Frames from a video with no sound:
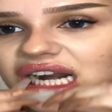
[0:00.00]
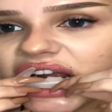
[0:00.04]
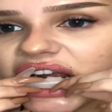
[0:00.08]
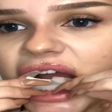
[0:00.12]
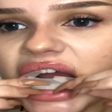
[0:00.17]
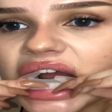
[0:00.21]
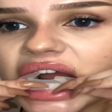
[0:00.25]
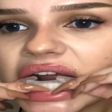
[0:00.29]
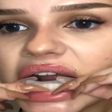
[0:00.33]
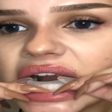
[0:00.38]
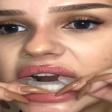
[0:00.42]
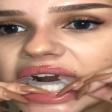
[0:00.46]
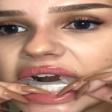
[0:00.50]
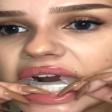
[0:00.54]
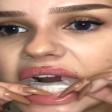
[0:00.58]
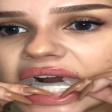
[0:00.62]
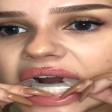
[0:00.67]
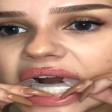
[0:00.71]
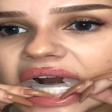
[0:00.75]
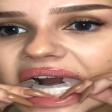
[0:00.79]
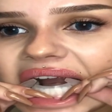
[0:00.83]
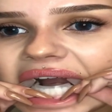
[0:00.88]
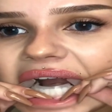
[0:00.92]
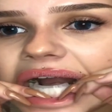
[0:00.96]
an eye out
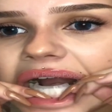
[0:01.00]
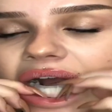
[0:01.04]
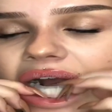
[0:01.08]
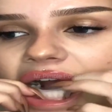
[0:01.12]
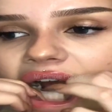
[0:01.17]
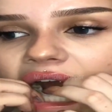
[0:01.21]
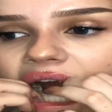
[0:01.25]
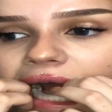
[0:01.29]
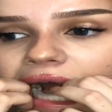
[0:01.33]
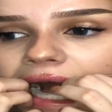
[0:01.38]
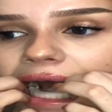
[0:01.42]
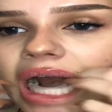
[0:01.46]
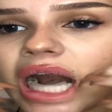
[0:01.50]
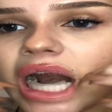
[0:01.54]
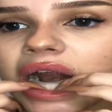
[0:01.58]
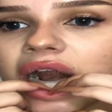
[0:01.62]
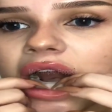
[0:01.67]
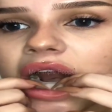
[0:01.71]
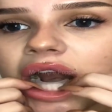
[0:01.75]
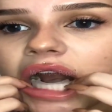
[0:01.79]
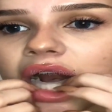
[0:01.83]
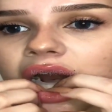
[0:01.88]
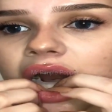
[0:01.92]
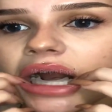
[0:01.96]
for:
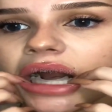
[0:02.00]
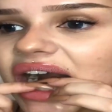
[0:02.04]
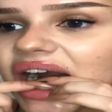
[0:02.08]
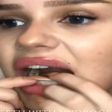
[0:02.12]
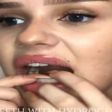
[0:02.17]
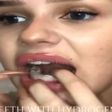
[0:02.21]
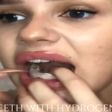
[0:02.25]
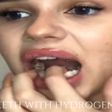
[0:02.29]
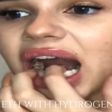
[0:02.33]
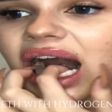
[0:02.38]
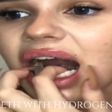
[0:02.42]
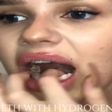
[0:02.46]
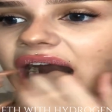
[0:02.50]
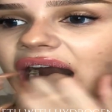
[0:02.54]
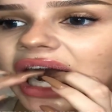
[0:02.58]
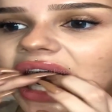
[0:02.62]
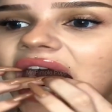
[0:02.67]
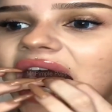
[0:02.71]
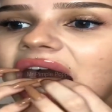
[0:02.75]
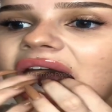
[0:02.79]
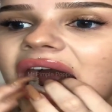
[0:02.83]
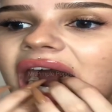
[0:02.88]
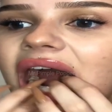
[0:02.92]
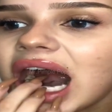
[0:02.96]
people bleaching their own
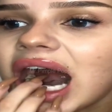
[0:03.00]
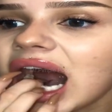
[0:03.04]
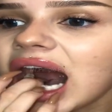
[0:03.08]
teeth at